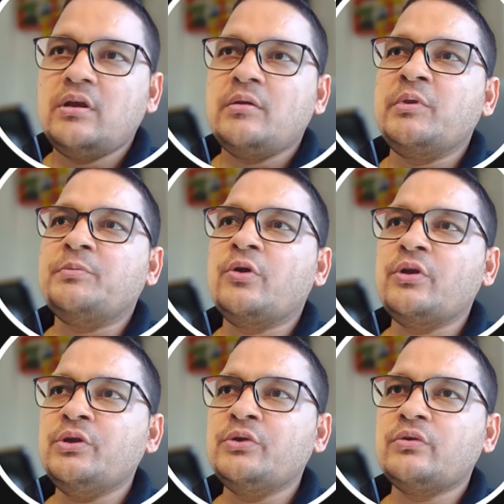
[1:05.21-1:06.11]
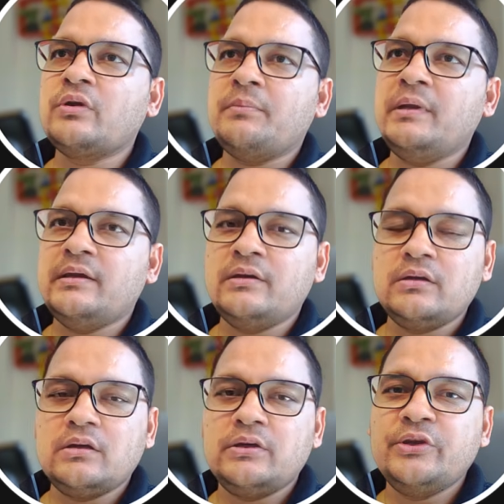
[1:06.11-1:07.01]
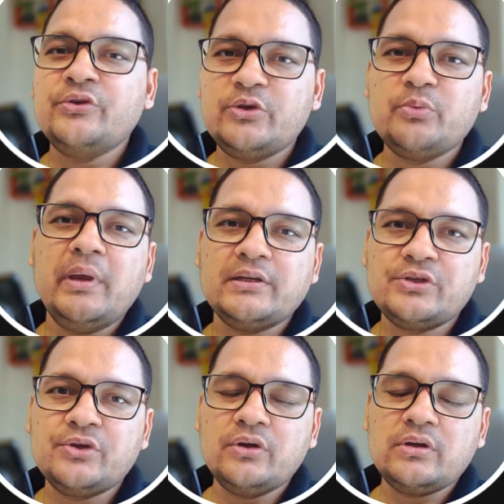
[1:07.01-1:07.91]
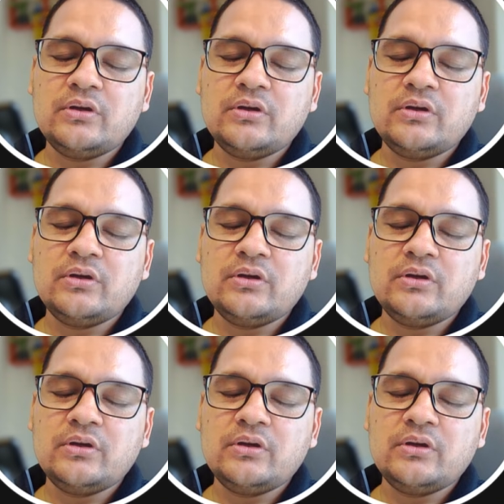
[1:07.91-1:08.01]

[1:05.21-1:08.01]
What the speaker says: Before you come here, you need to make sure